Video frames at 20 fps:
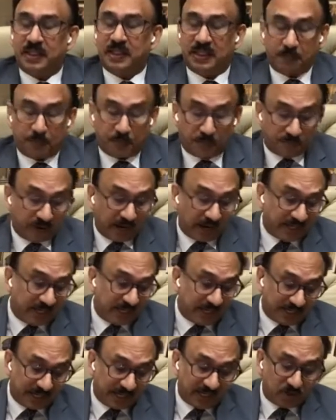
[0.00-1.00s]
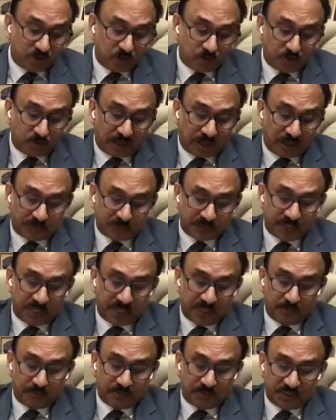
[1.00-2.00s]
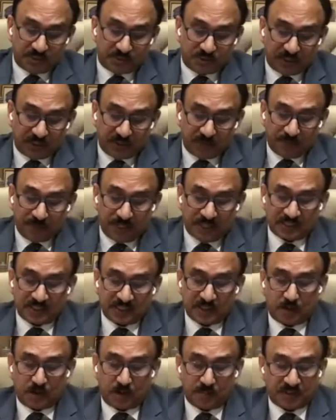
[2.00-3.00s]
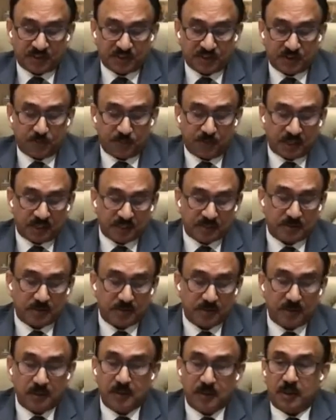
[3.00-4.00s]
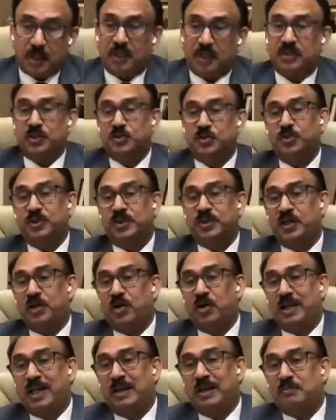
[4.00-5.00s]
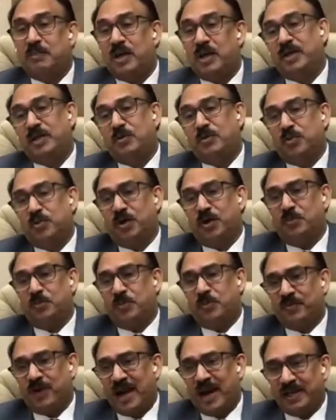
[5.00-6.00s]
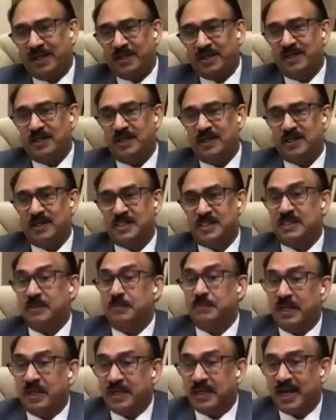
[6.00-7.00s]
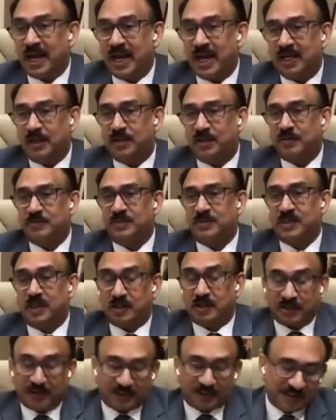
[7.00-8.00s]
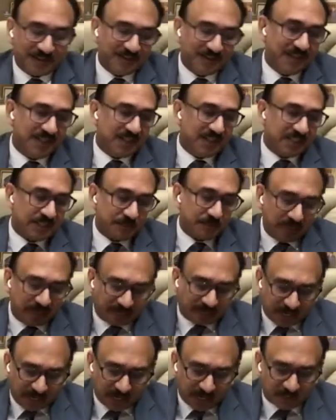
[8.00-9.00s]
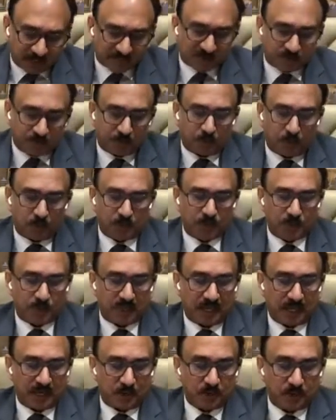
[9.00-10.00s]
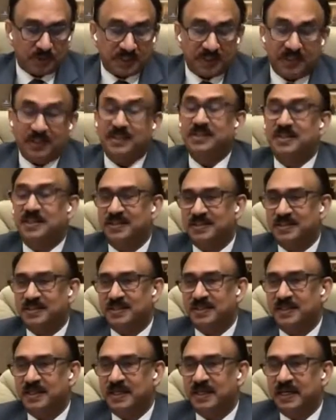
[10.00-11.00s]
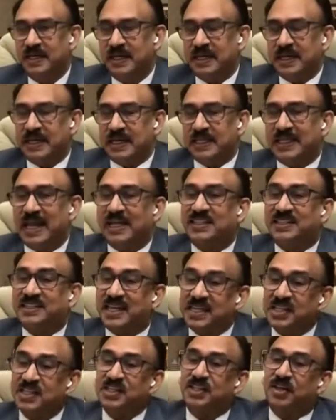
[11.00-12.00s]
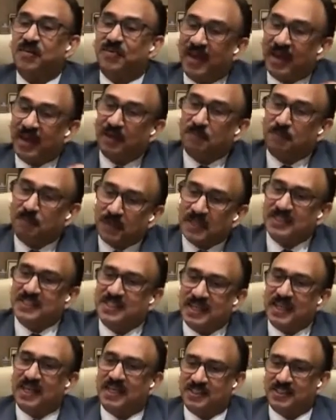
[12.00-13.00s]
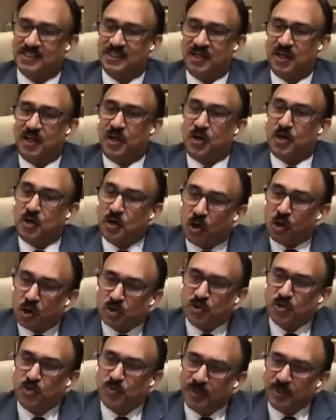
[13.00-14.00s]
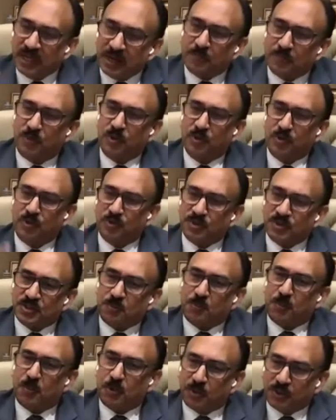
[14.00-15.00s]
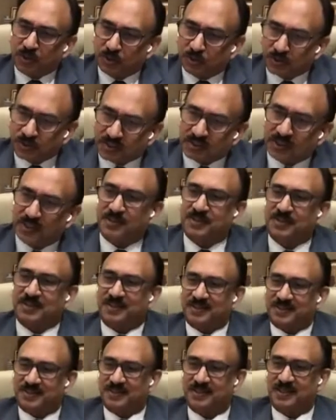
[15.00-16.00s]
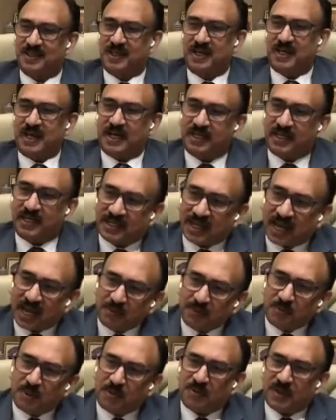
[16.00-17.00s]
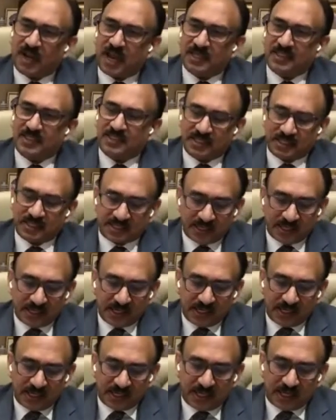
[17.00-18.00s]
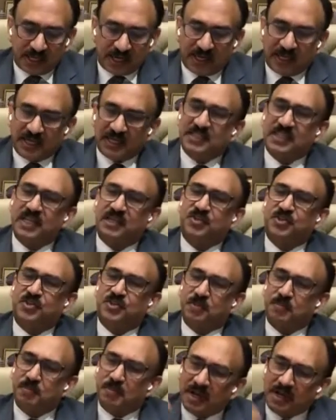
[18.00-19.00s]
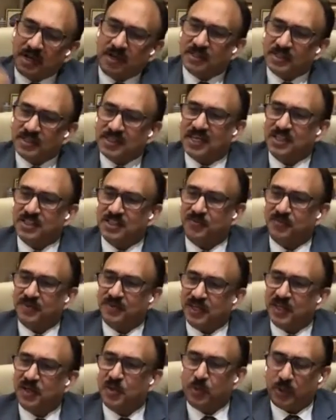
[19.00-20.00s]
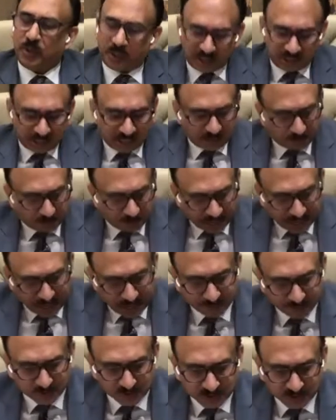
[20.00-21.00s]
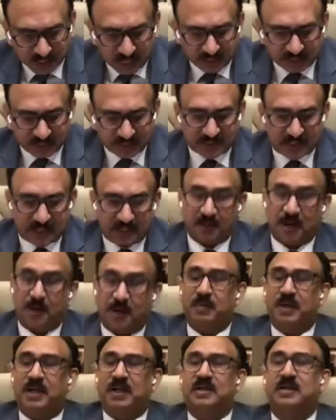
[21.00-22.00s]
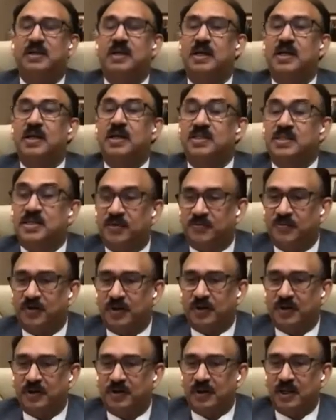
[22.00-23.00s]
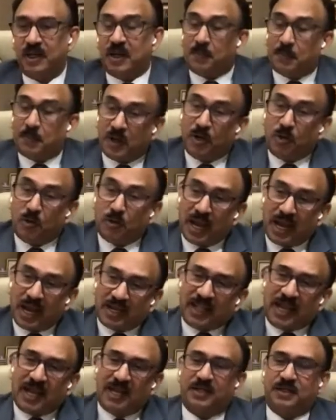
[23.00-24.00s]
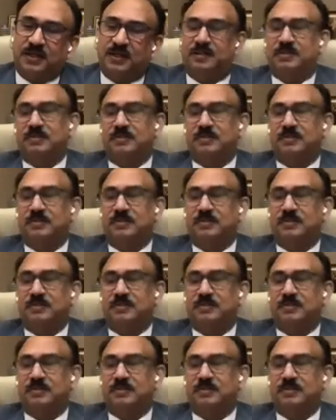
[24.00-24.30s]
They provided 10 to 12% of their GDP as economic stimulus. Others who did not have money could not provide similar kind of succor, similar kind of support to their own citizens. That sense of helplessness, not to be able support your citizens at a time of crisis, is the tremendous sense of inequity that perhaps societies and government suffer. But look at that